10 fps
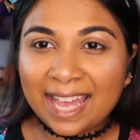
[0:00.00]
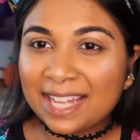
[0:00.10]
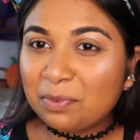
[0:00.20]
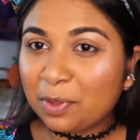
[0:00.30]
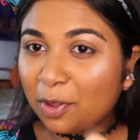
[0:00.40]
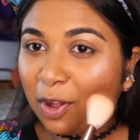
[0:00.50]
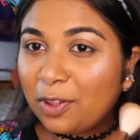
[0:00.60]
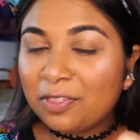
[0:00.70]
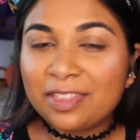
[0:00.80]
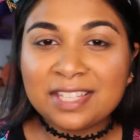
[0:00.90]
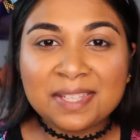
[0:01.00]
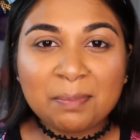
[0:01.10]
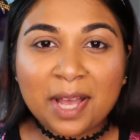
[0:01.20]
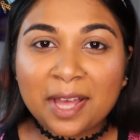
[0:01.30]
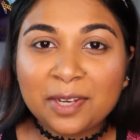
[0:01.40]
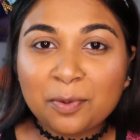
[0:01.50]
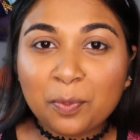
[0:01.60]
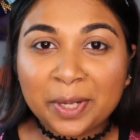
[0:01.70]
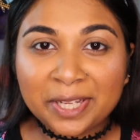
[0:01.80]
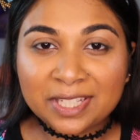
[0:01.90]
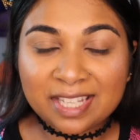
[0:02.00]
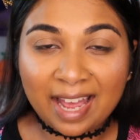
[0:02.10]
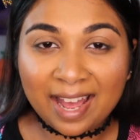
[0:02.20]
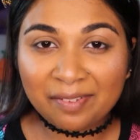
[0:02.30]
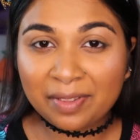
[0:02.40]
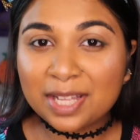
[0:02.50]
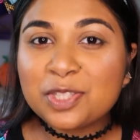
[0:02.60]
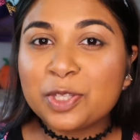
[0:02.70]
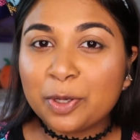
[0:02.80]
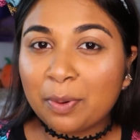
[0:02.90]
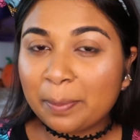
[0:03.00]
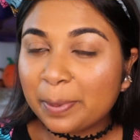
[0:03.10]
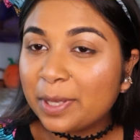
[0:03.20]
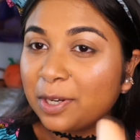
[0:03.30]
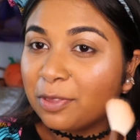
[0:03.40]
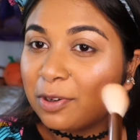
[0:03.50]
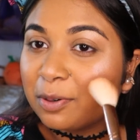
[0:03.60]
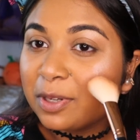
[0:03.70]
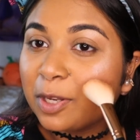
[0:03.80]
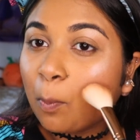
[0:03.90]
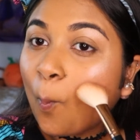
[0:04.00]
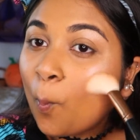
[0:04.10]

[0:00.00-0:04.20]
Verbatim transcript: And with all this, I'm kind of wanting to have that, so I'm gonna throw it in.